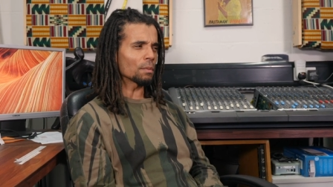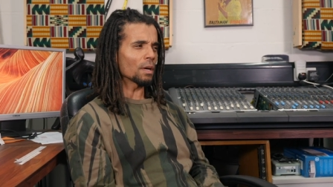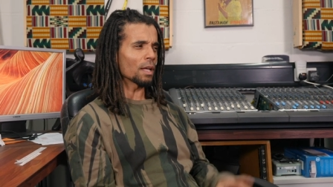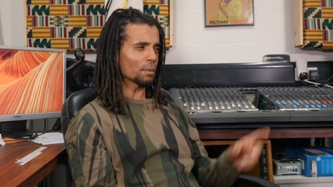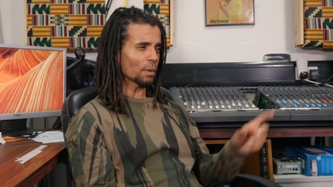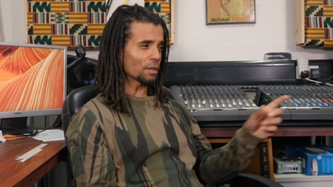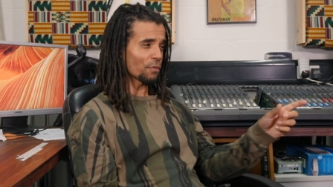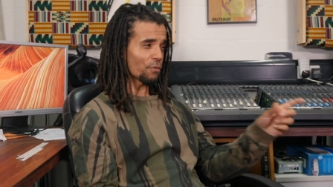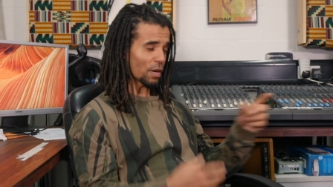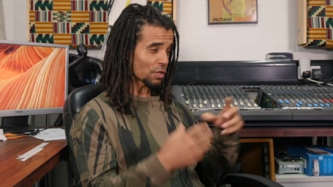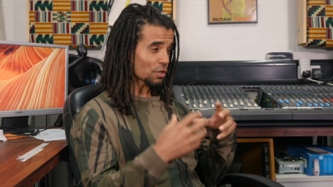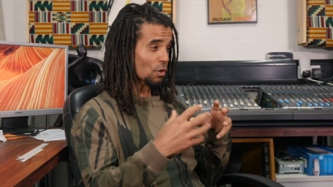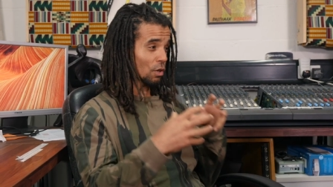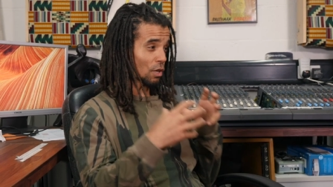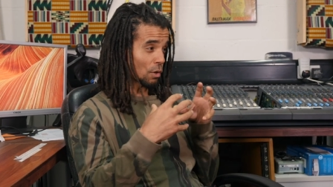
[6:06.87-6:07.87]
But anyway, the
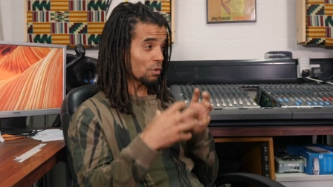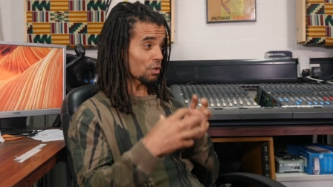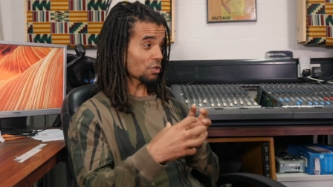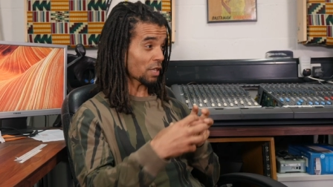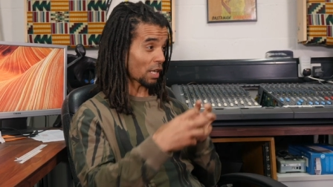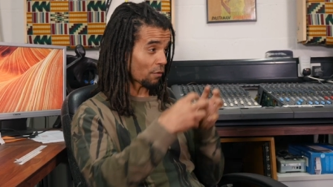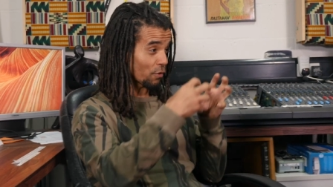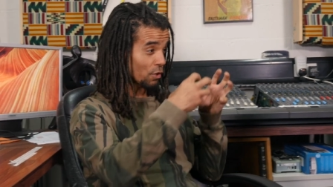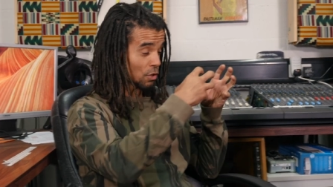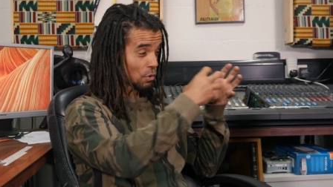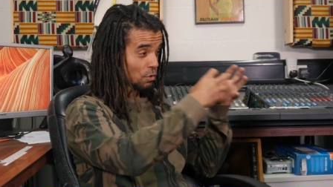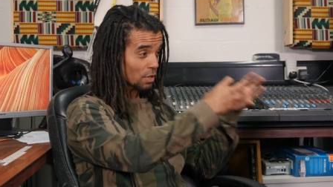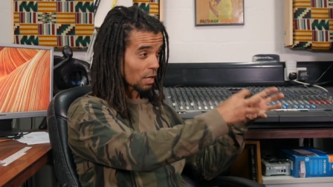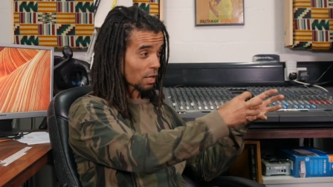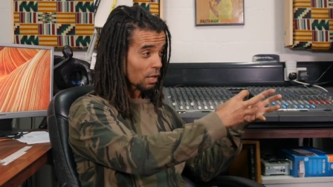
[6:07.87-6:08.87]
French got loads of stick for
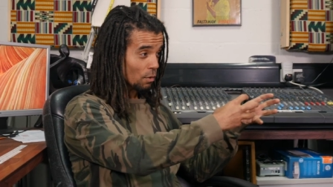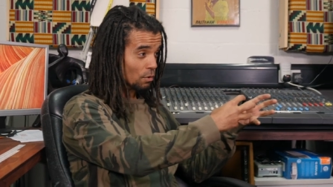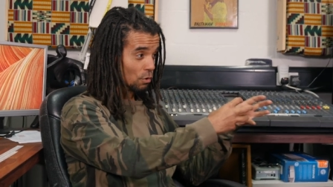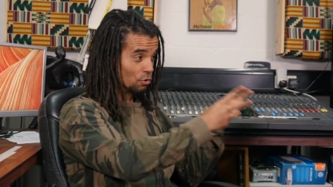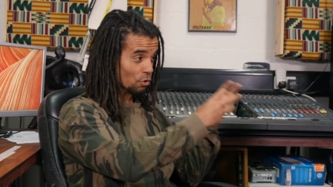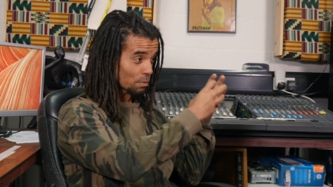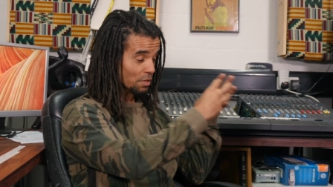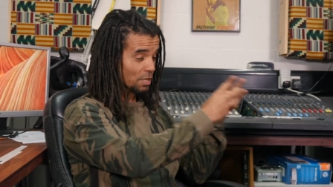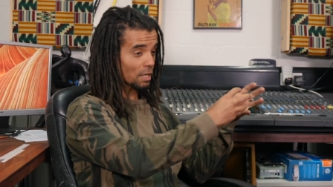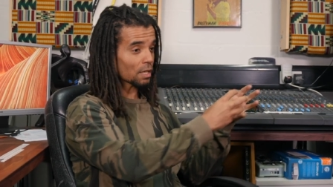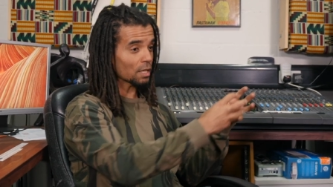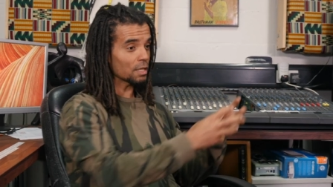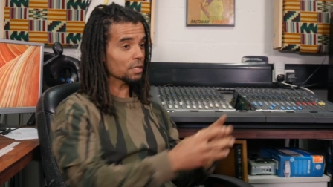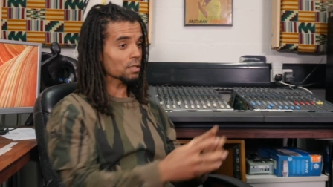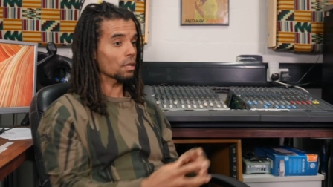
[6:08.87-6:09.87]
using colonial troops,
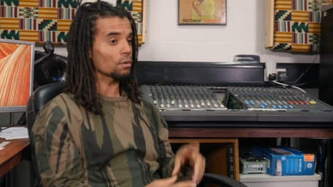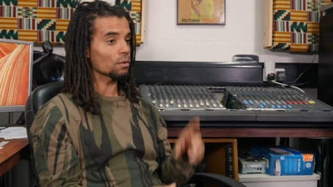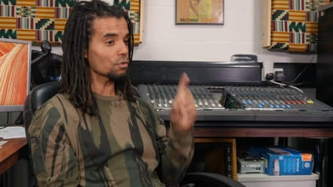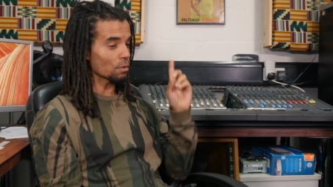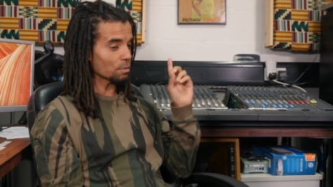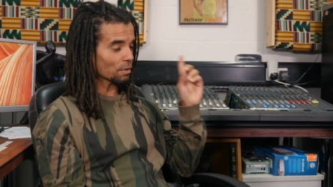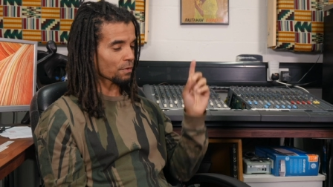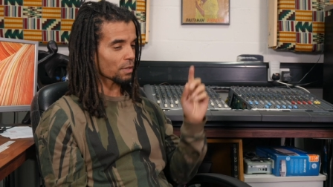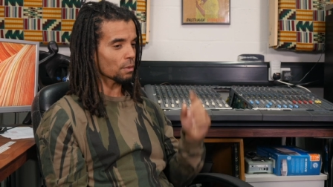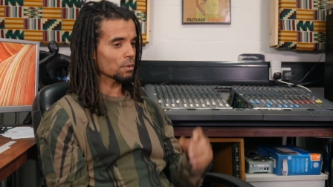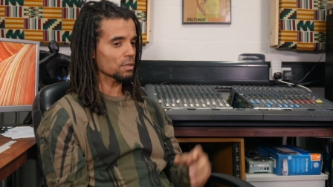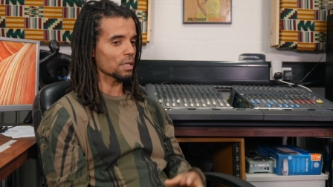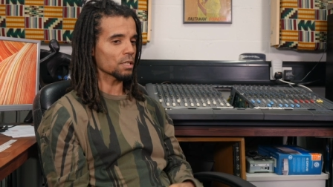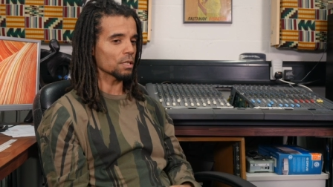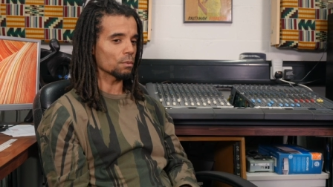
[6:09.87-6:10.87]
Senegalese colonial troops, I think it
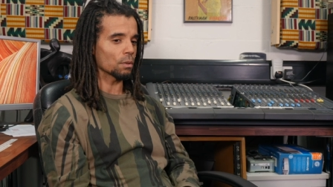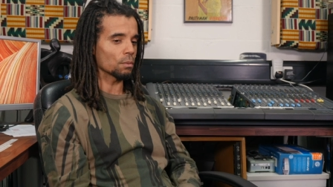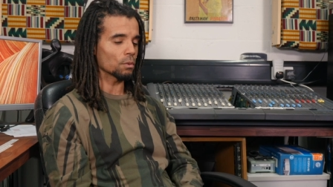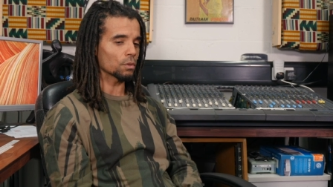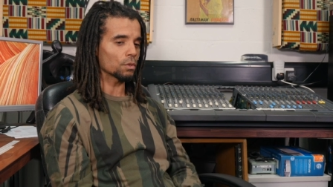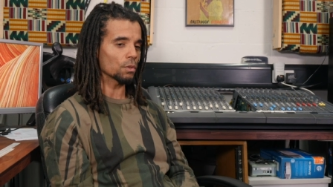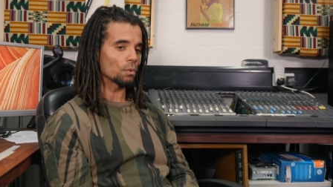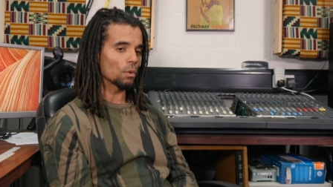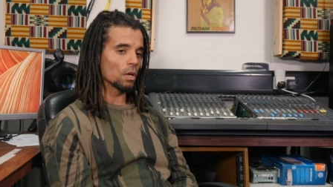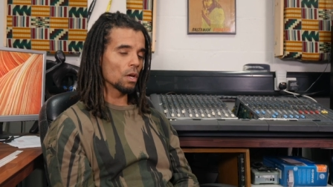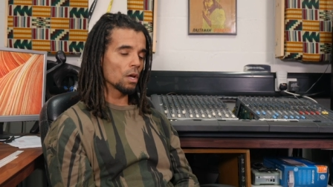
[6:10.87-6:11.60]
was actually World War II,